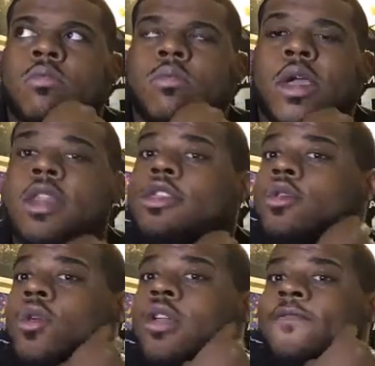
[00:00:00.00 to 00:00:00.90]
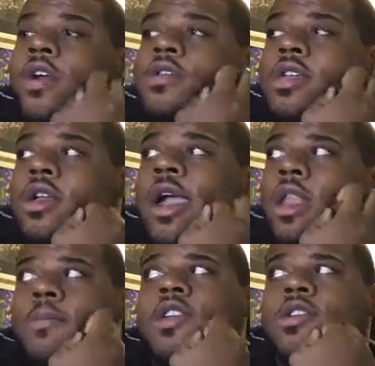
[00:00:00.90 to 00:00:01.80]
in his 21st year out of
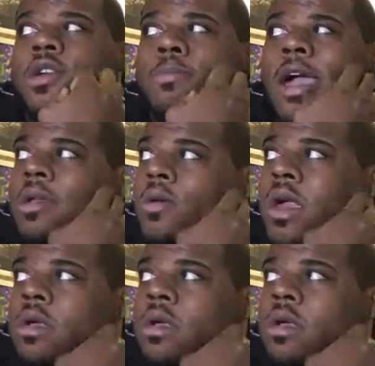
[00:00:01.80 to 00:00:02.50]
Michigan, by the way.